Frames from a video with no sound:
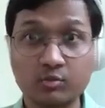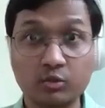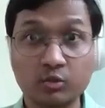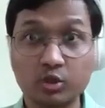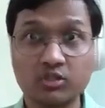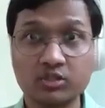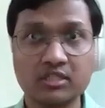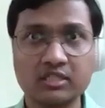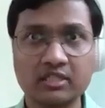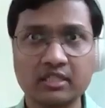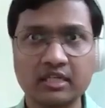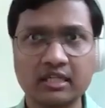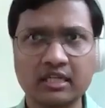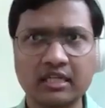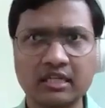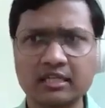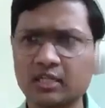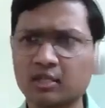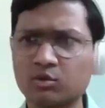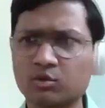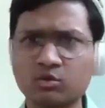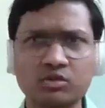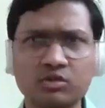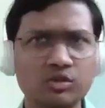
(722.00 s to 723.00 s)
processing
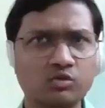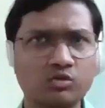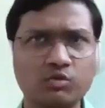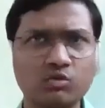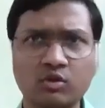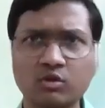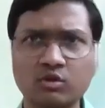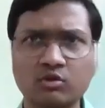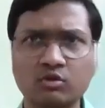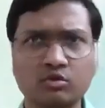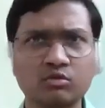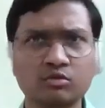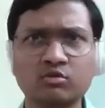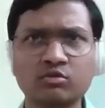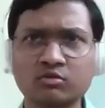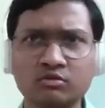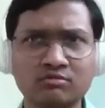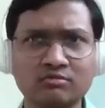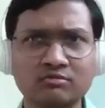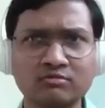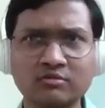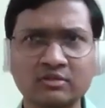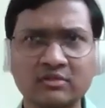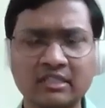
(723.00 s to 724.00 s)
anything, you just want to
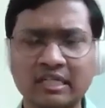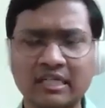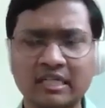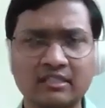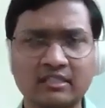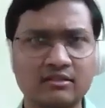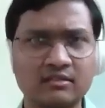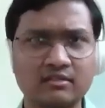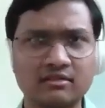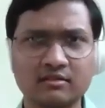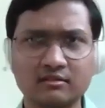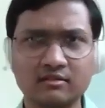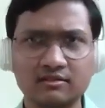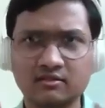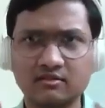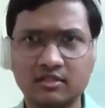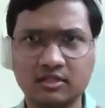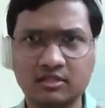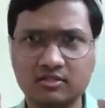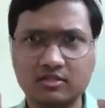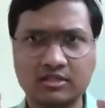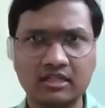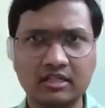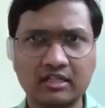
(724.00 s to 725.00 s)
get
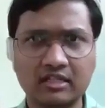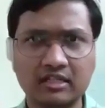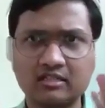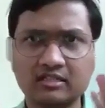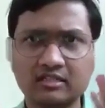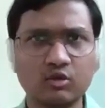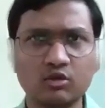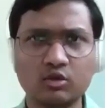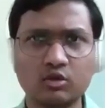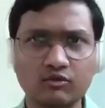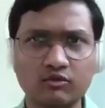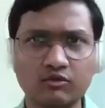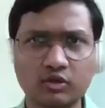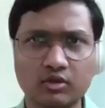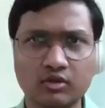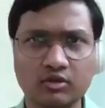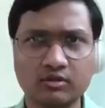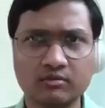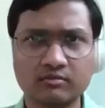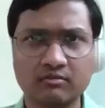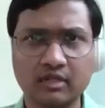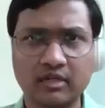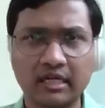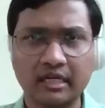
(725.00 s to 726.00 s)
this stress out of
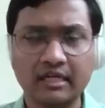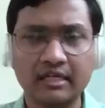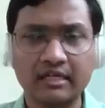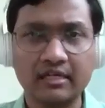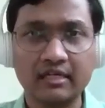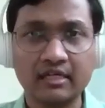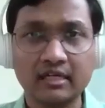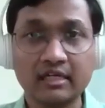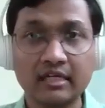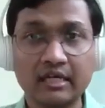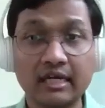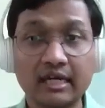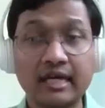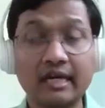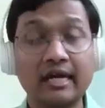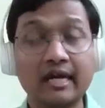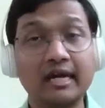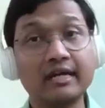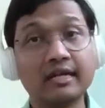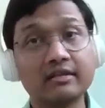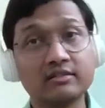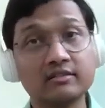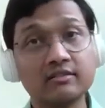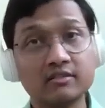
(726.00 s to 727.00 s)
your head.
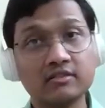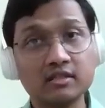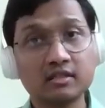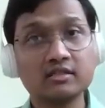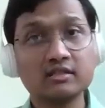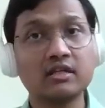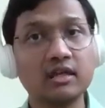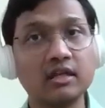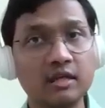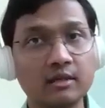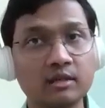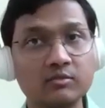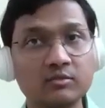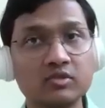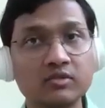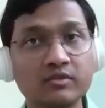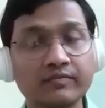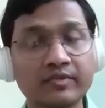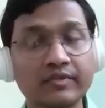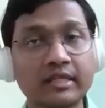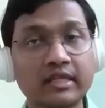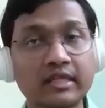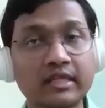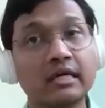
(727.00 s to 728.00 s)
At such times,
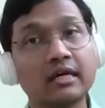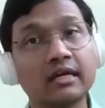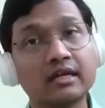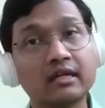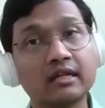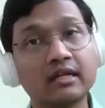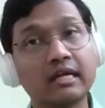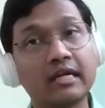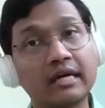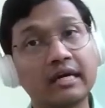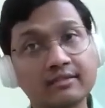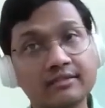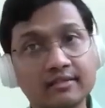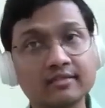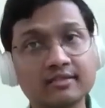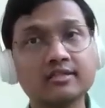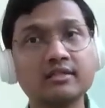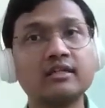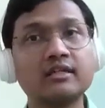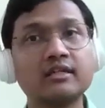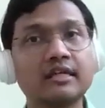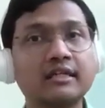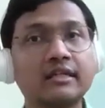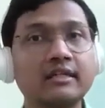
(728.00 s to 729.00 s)

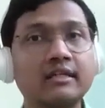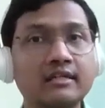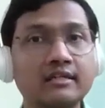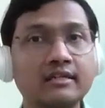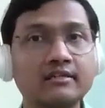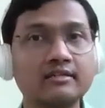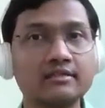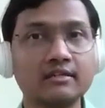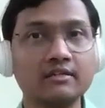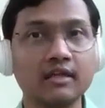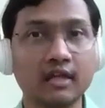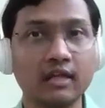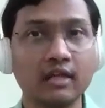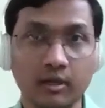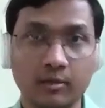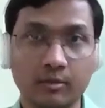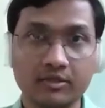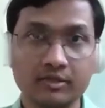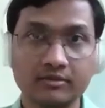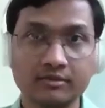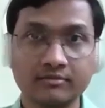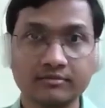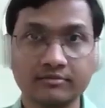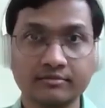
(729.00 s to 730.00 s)
relaxation techniques help.
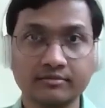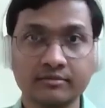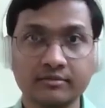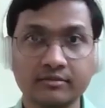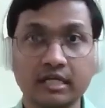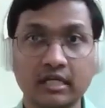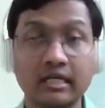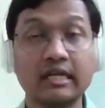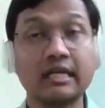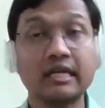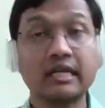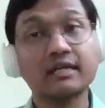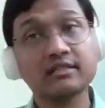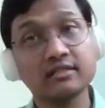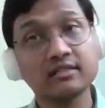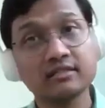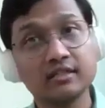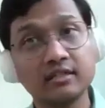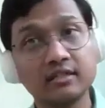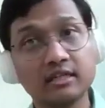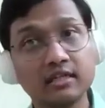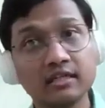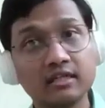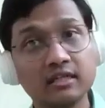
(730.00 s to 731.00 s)

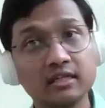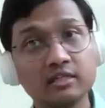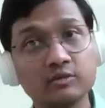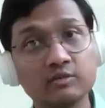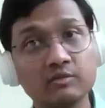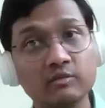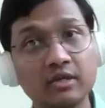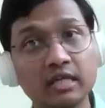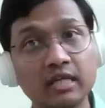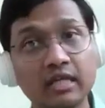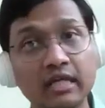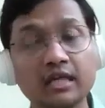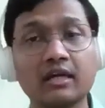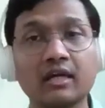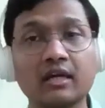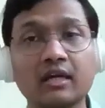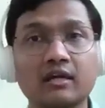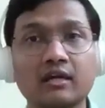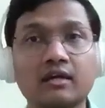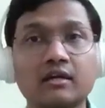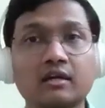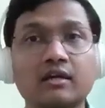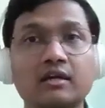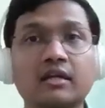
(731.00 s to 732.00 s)
Relaxation techniques meaning
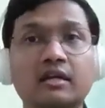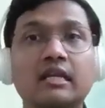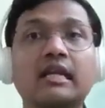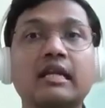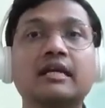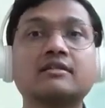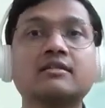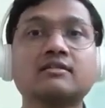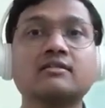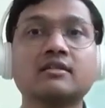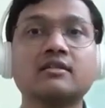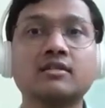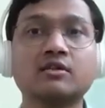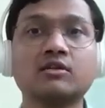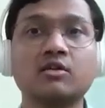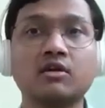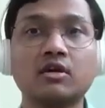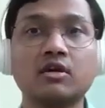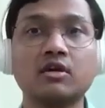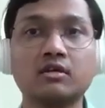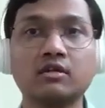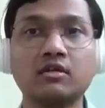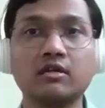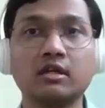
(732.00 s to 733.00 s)
relaxing
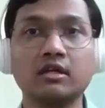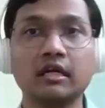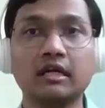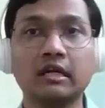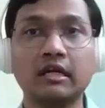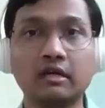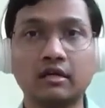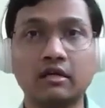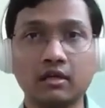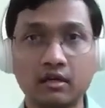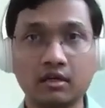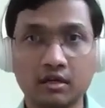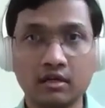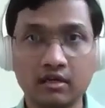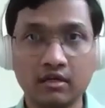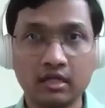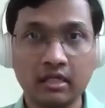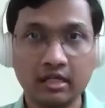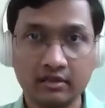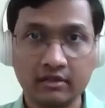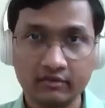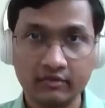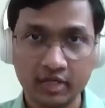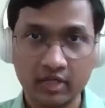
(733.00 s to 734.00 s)
your
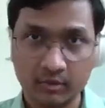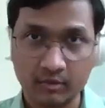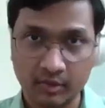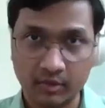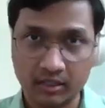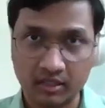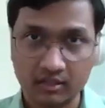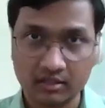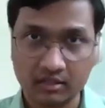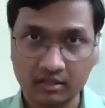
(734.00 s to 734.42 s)
internal environment,